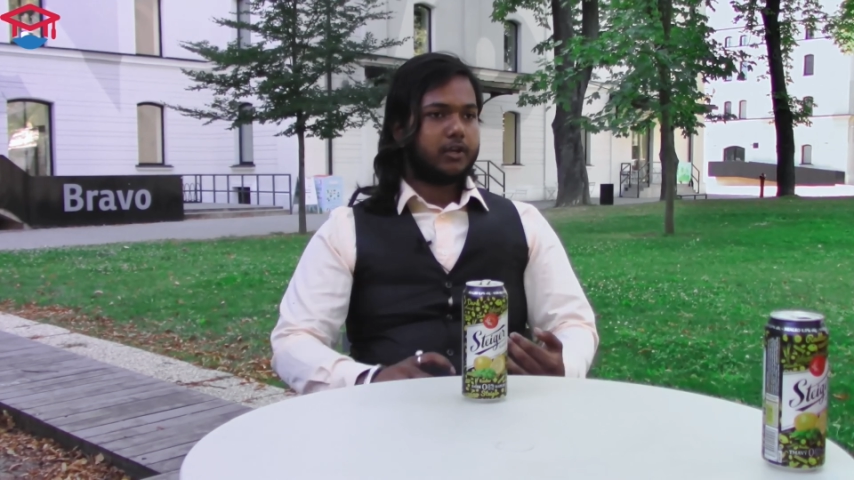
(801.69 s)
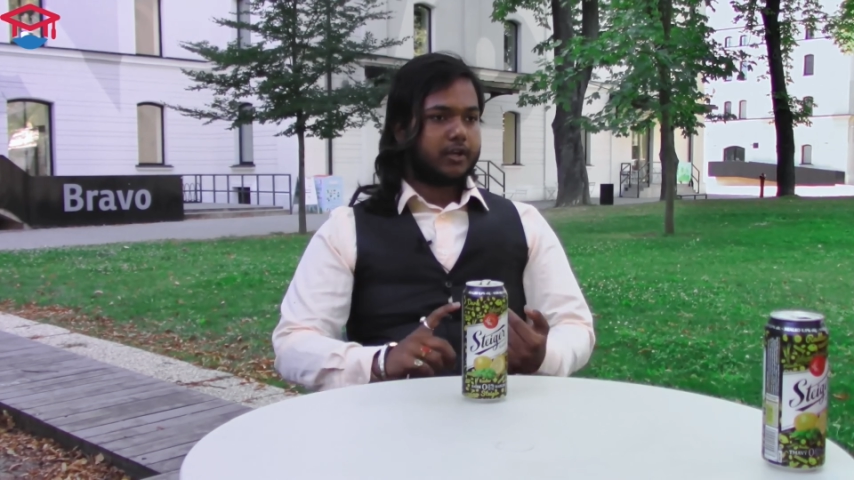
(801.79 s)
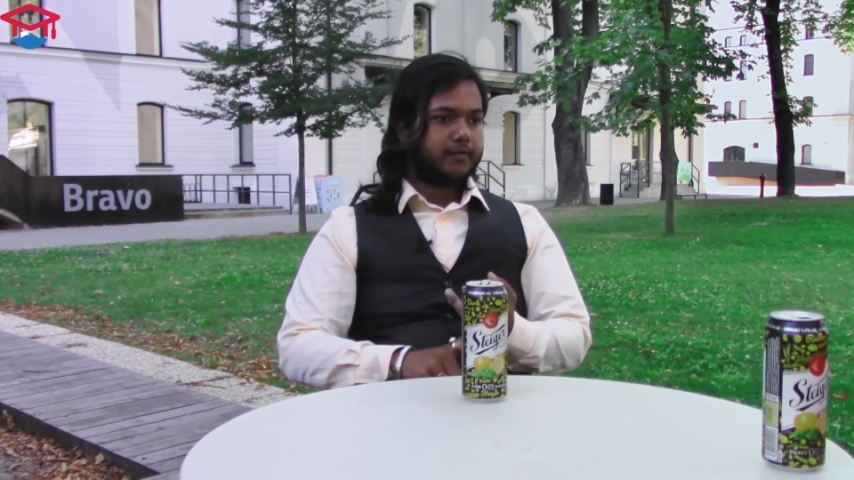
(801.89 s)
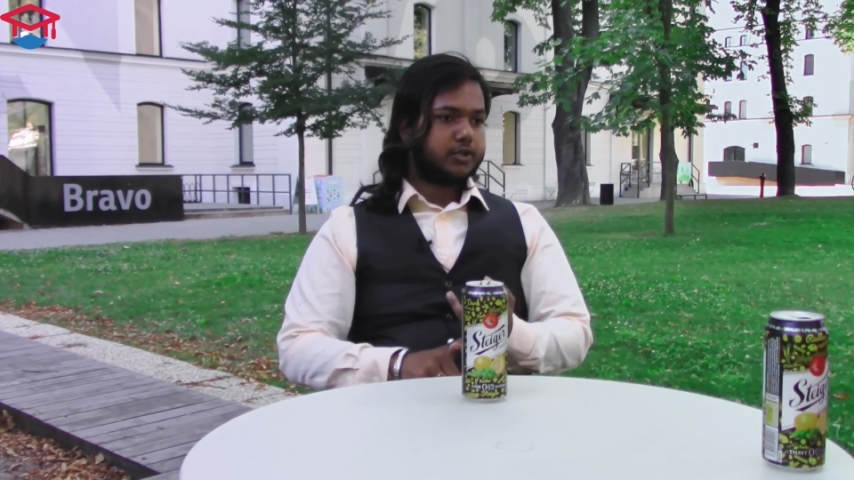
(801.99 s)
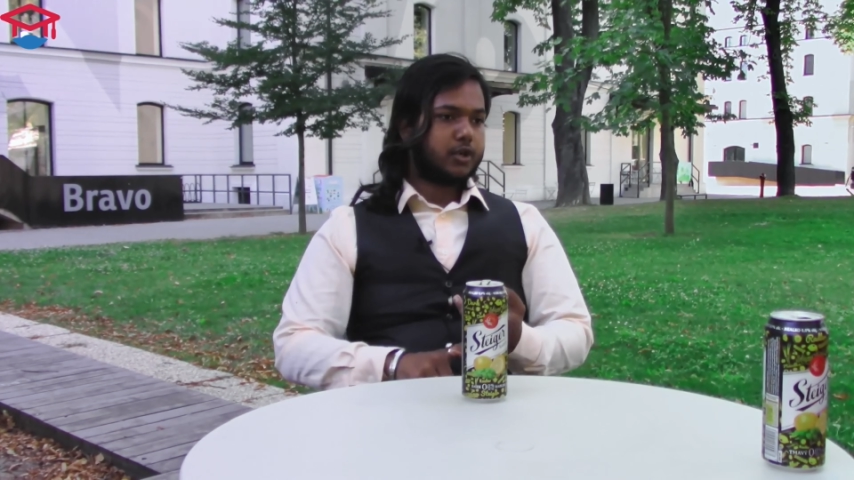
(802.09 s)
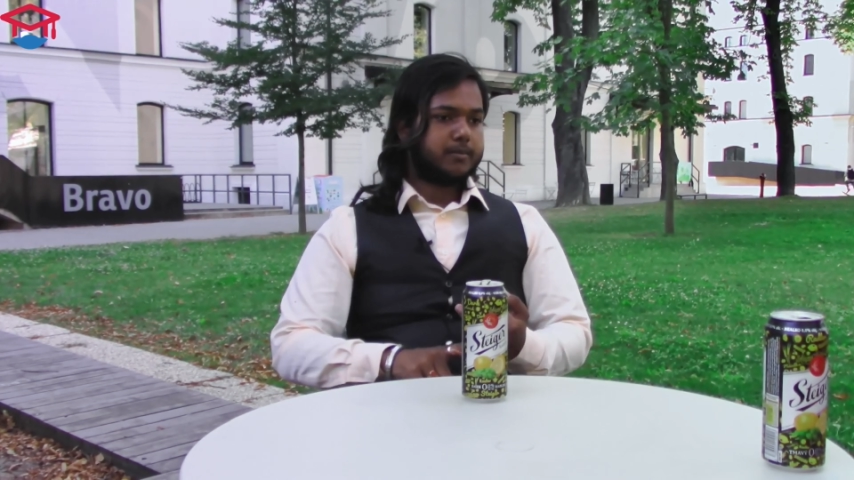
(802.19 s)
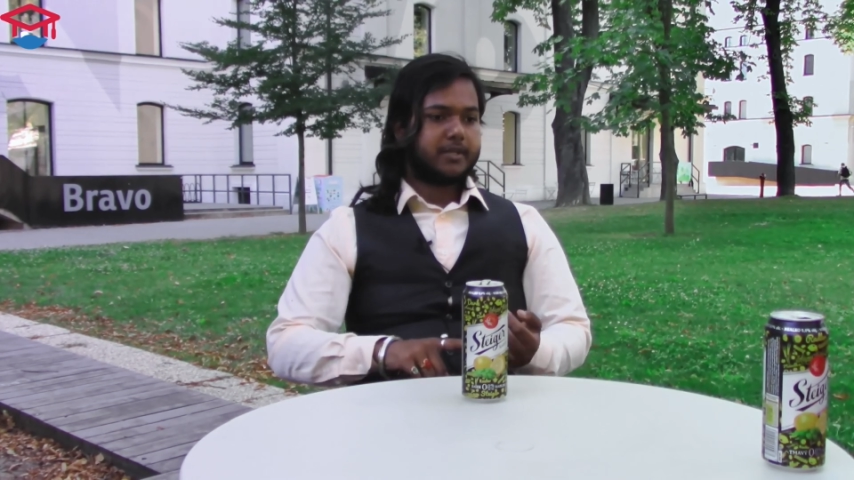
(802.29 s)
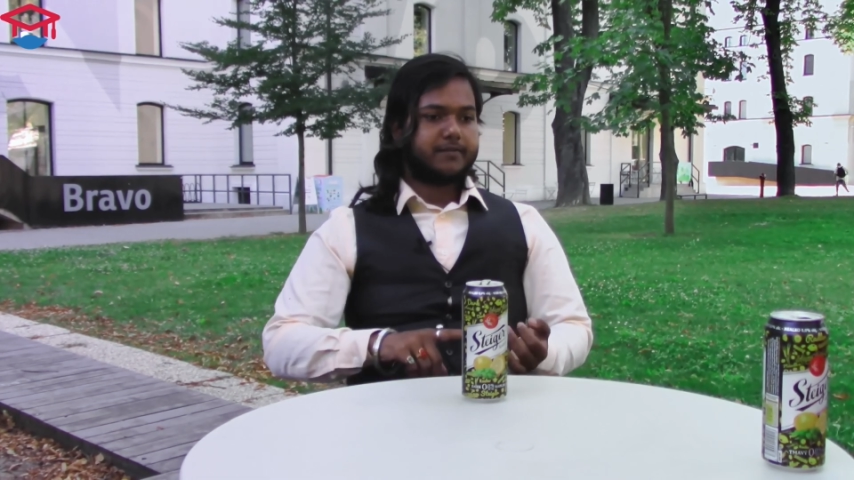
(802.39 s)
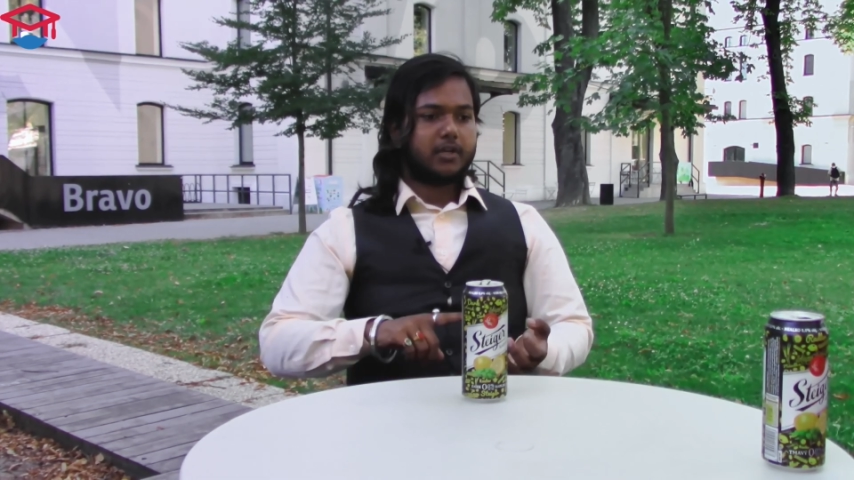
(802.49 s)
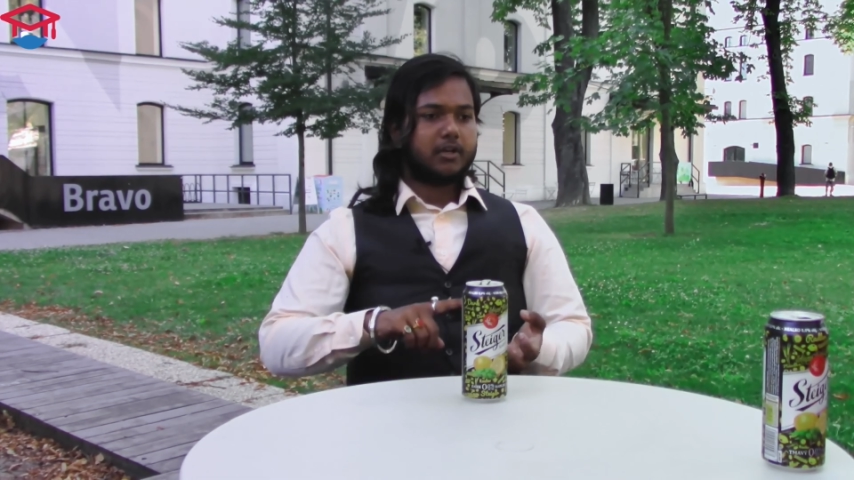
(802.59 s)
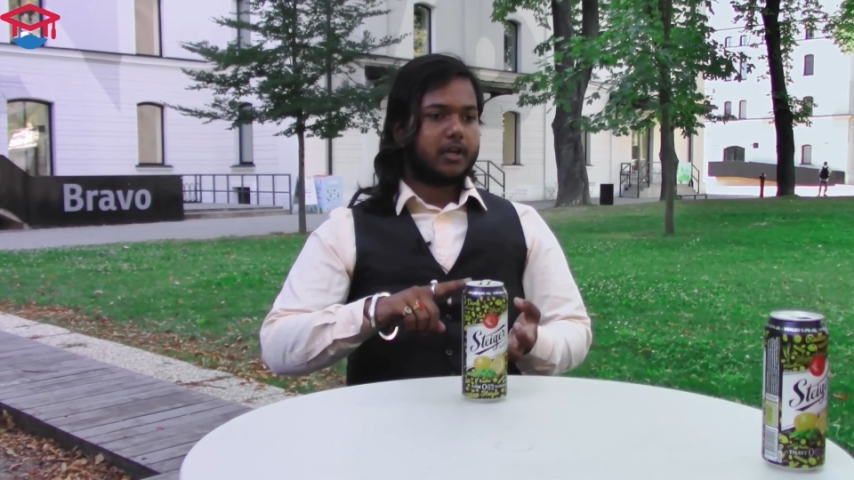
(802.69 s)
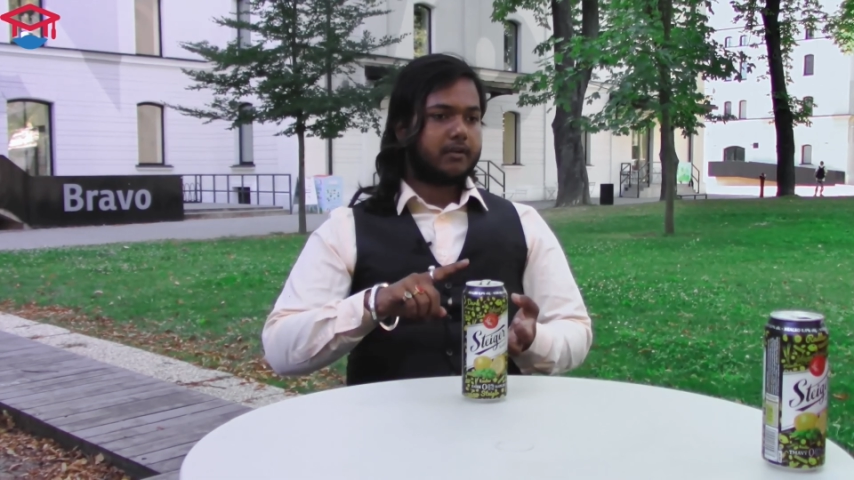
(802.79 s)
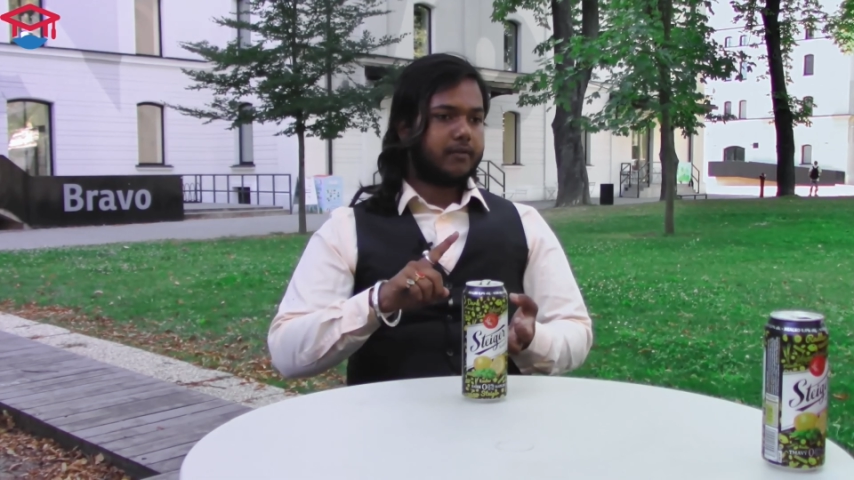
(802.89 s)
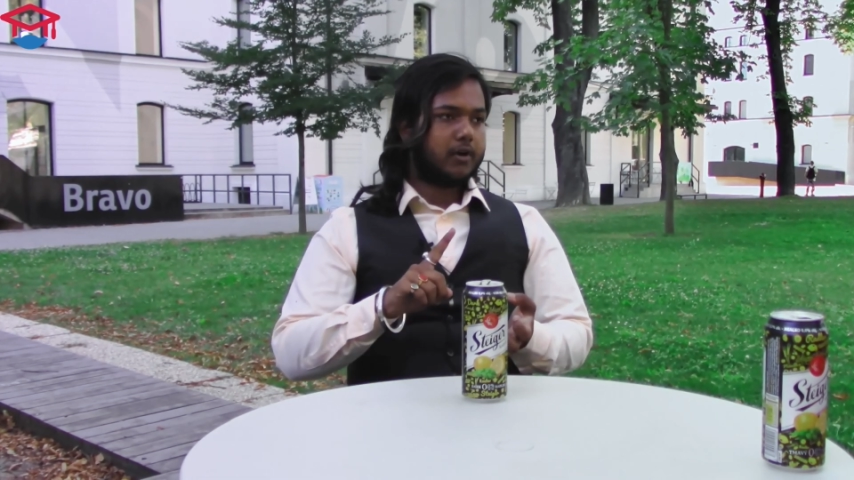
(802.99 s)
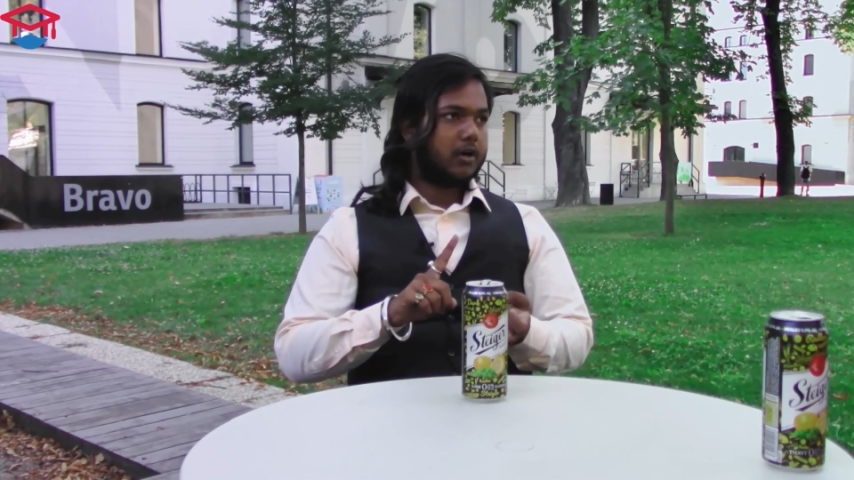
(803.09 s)
looking for jobs, if you're
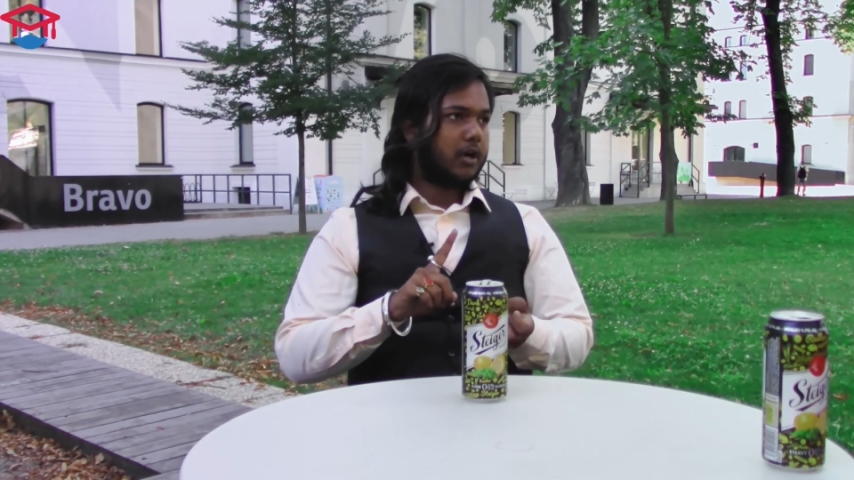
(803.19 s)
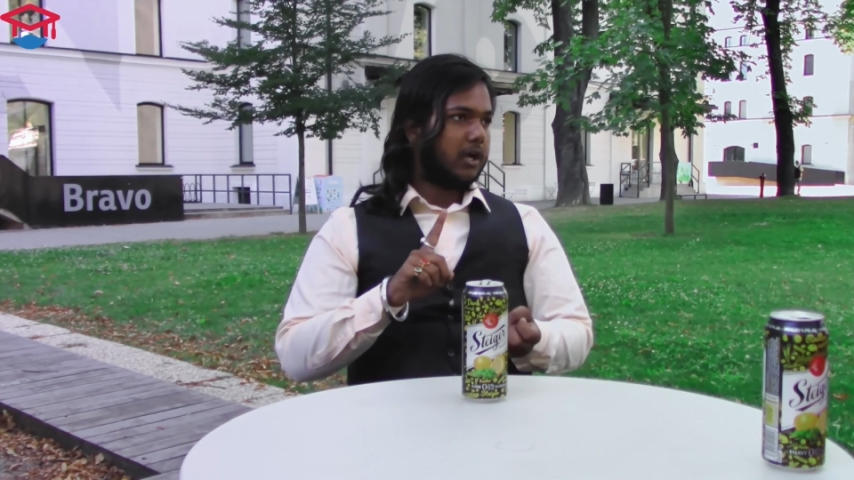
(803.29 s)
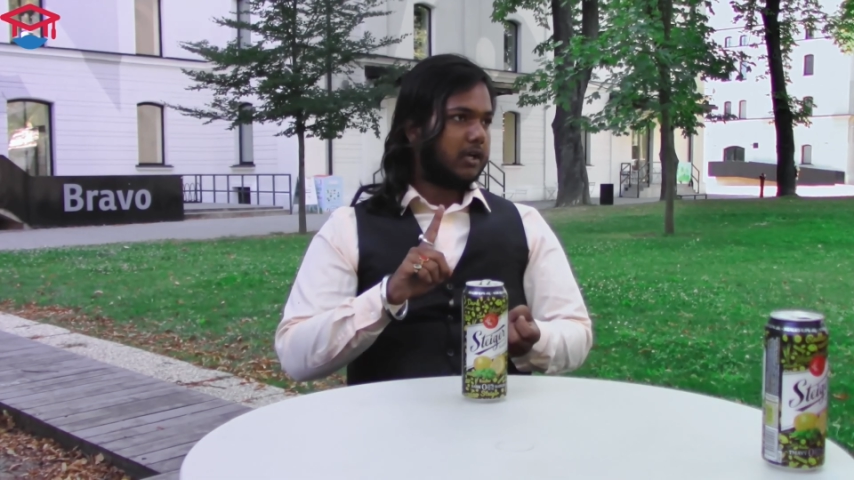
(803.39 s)
looking for